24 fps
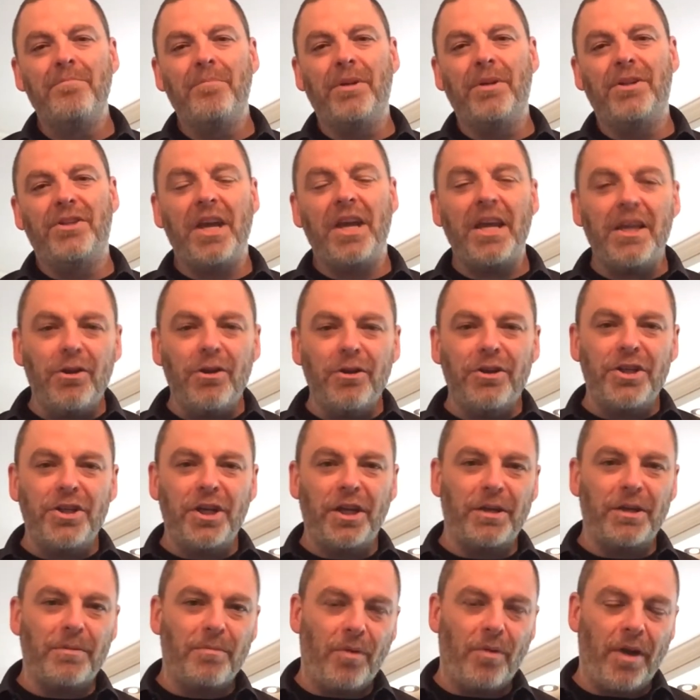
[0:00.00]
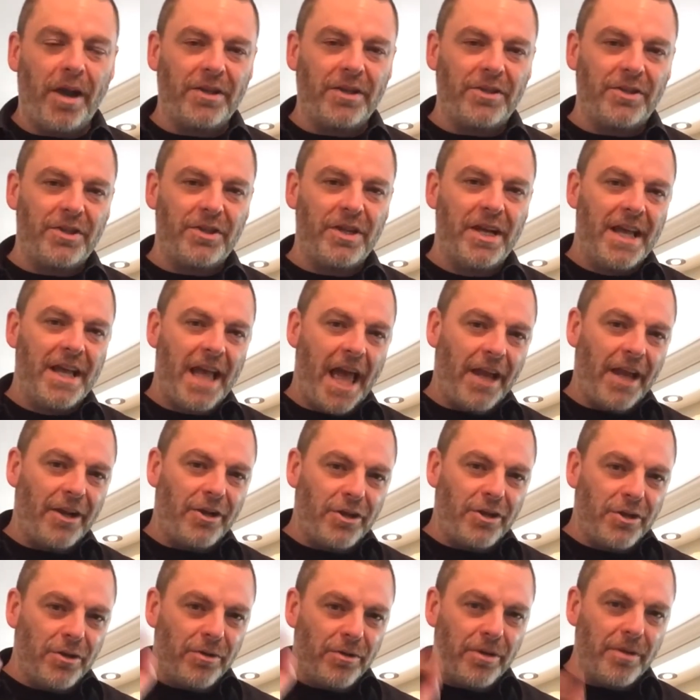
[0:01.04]
But take your chicken breasts
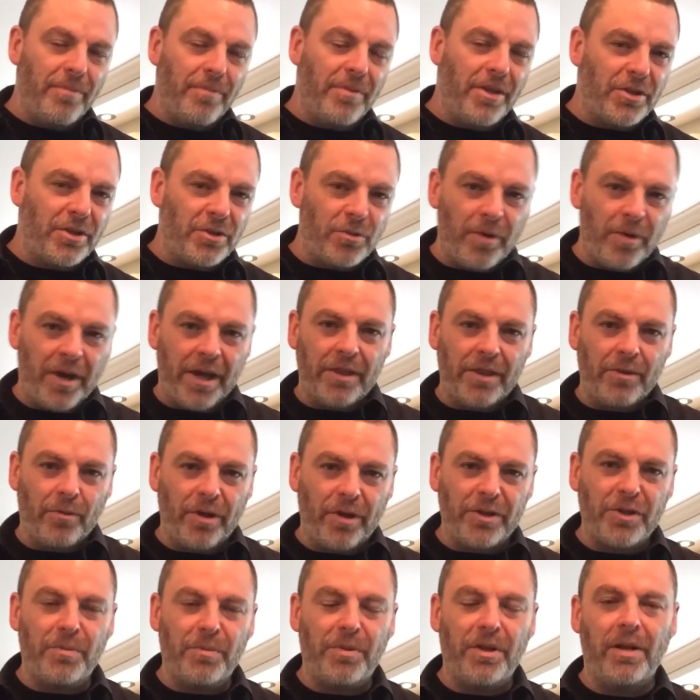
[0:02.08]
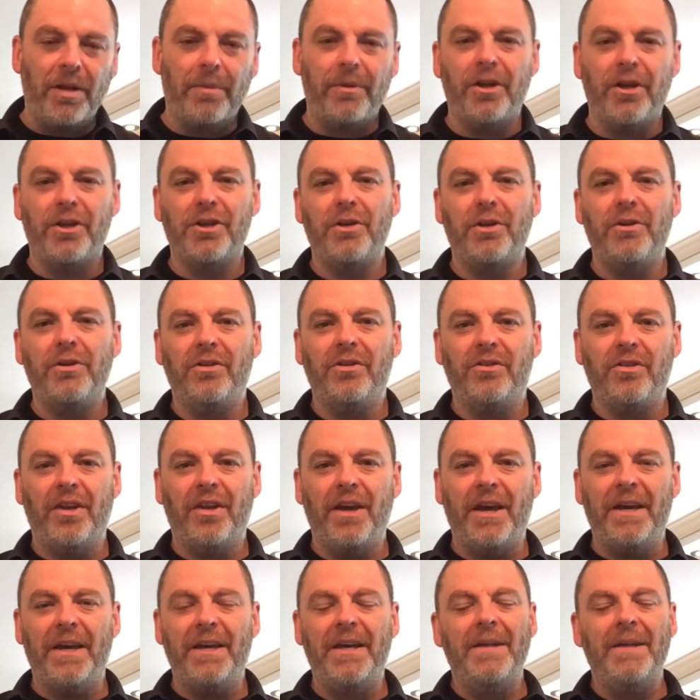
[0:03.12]
and do them this way in the recipe that I'm going to show you
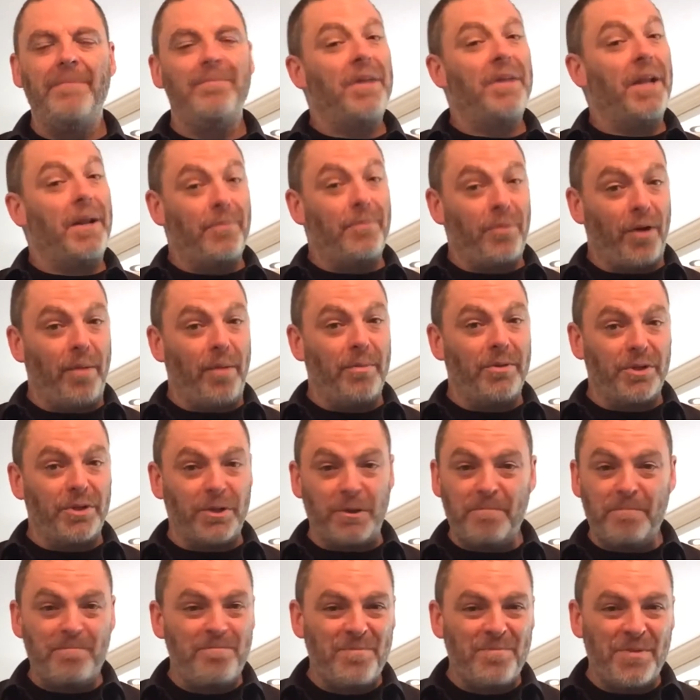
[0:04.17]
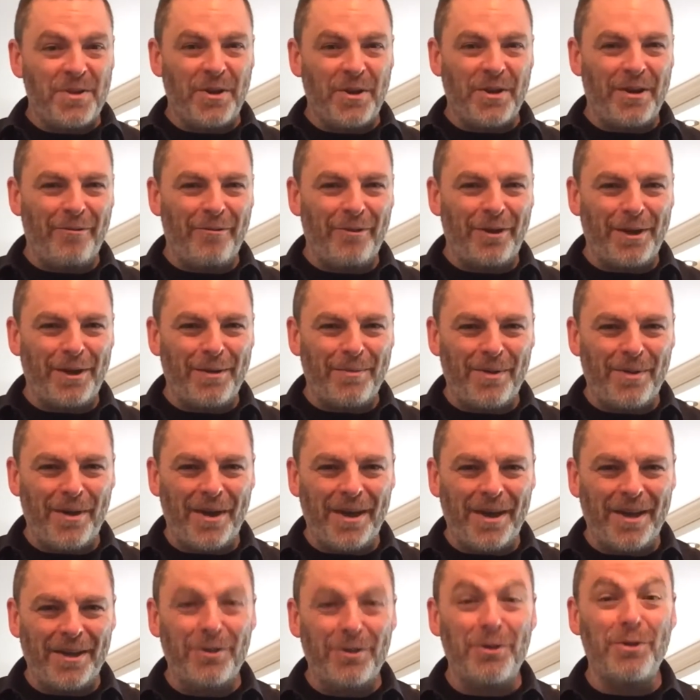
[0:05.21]
today, and I promise you, you're never going to
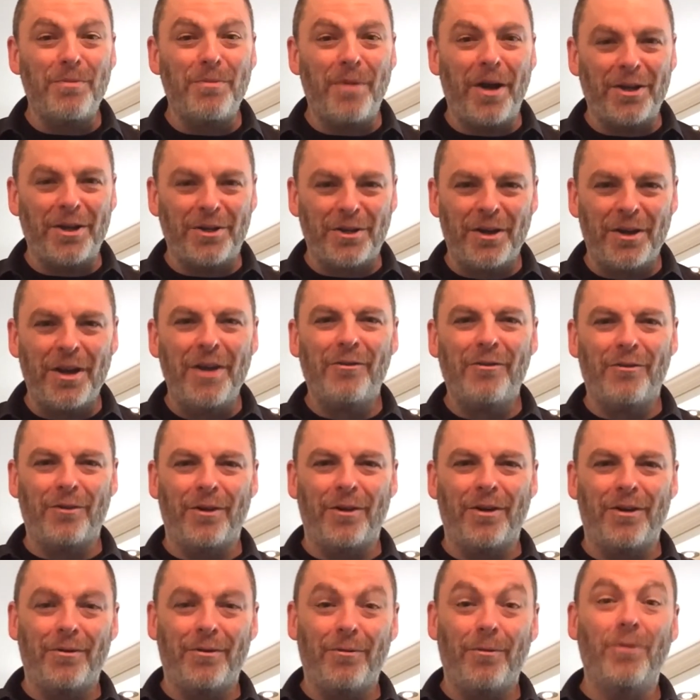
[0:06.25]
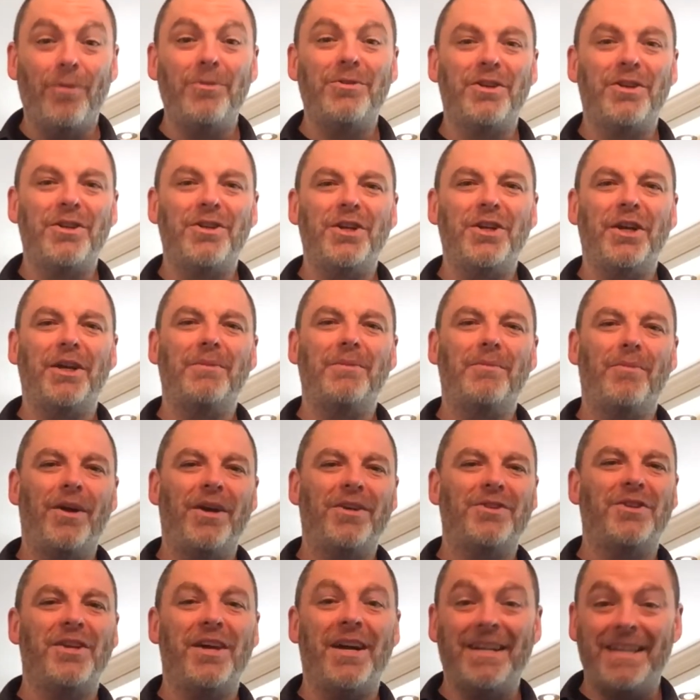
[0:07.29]
pay too much for roasted chicken
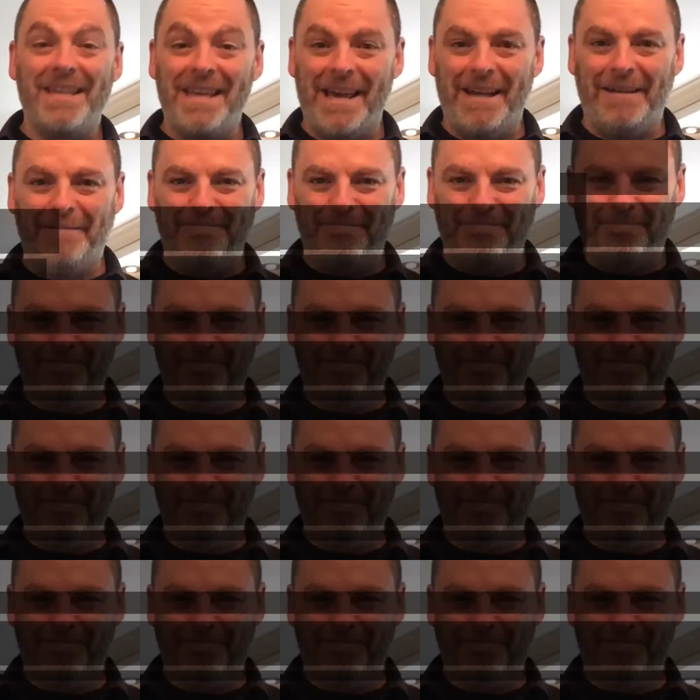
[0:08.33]
breast again.